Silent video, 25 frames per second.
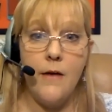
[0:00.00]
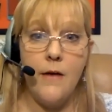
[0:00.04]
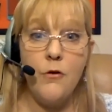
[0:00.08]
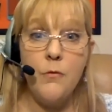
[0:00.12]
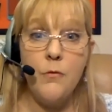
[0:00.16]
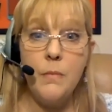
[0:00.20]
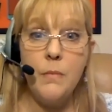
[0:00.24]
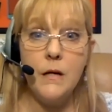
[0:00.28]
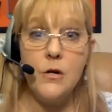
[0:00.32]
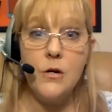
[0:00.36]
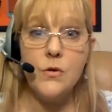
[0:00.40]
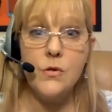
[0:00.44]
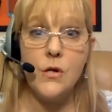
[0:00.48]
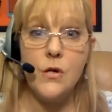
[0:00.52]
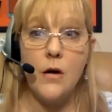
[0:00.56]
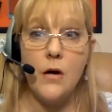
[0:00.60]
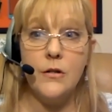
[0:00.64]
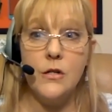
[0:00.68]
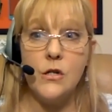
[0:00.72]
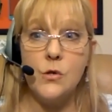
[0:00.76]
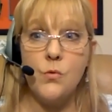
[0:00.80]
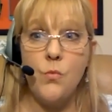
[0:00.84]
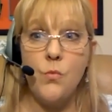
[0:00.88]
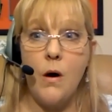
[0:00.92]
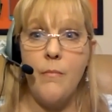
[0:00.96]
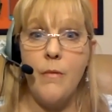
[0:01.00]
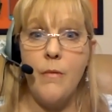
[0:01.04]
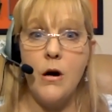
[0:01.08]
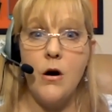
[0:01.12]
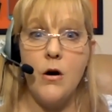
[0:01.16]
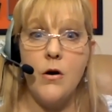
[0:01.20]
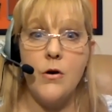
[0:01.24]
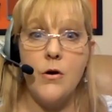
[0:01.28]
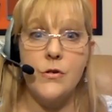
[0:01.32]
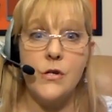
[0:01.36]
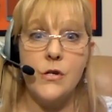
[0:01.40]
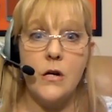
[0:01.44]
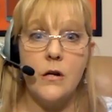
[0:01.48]
everybody who's on this
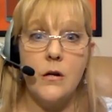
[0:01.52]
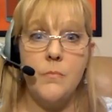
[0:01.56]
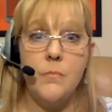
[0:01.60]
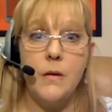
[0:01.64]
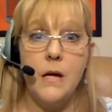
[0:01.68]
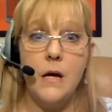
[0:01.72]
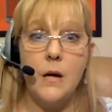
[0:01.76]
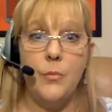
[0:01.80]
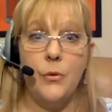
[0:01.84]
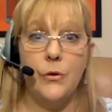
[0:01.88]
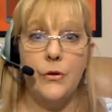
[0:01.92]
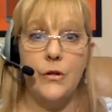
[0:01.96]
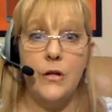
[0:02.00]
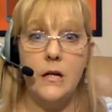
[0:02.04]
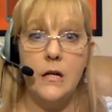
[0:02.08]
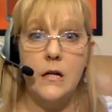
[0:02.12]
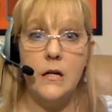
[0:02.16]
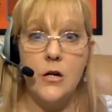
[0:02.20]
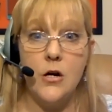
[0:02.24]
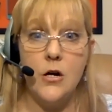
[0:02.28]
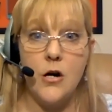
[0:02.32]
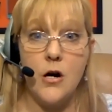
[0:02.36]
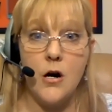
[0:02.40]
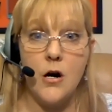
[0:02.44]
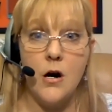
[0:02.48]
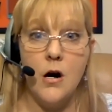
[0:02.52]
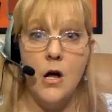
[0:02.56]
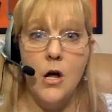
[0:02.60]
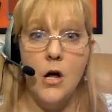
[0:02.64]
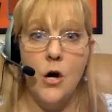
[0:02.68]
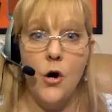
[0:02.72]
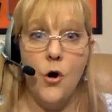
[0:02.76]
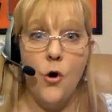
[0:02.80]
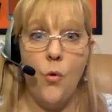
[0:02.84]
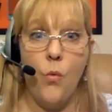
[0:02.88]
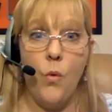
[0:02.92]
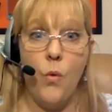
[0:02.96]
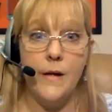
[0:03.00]
webinar is going to be able to hear
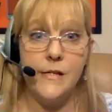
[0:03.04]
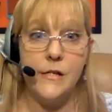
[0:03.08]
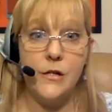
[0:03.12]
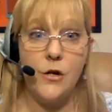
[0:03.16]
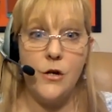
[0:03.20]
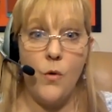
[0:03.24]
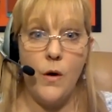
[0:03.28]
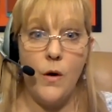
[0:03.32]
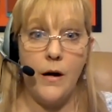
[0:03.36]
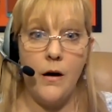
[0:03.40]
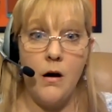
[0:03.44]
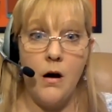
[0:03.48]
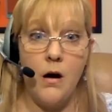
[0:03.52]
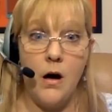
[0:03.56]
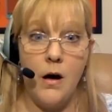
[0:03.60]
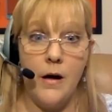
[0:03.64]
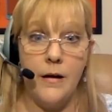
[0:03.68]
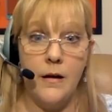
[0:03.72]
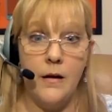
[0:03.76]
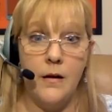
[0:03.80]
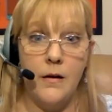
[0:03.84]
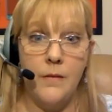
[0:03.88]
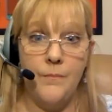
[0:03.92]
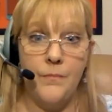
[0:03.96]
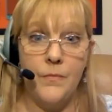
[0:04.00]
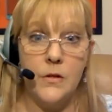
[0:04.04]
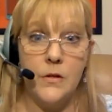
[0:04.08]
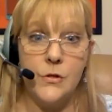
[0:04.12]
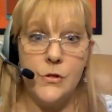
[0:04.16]
what's going on.